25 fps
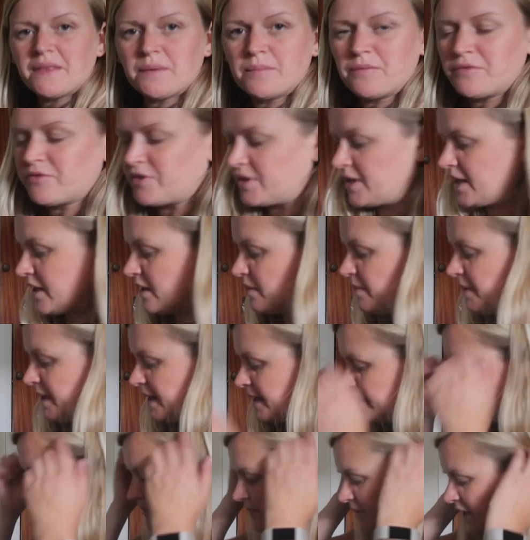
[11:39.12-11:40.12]
them for a little
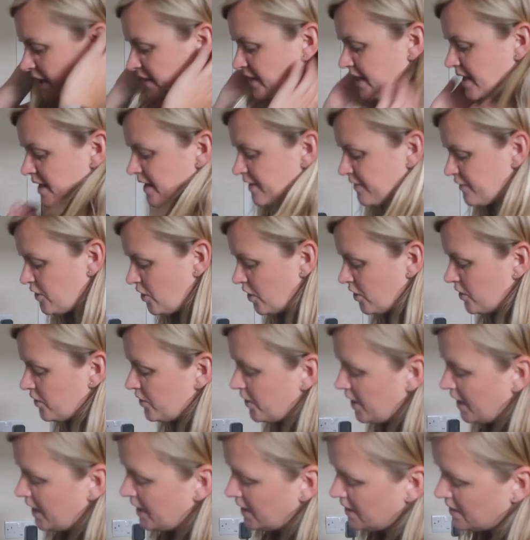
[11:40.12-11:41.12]
bit. And then I've got
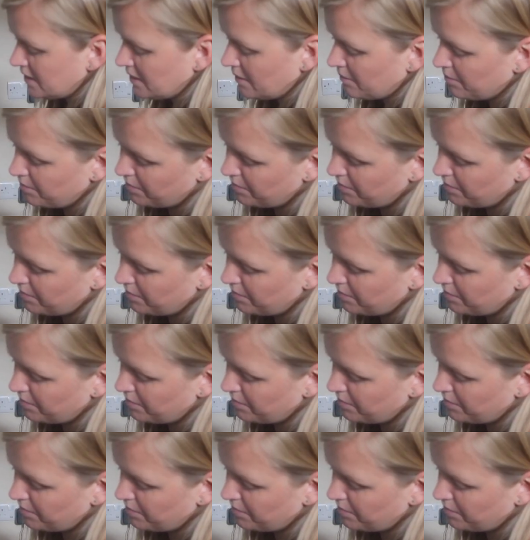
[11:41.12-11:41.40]
this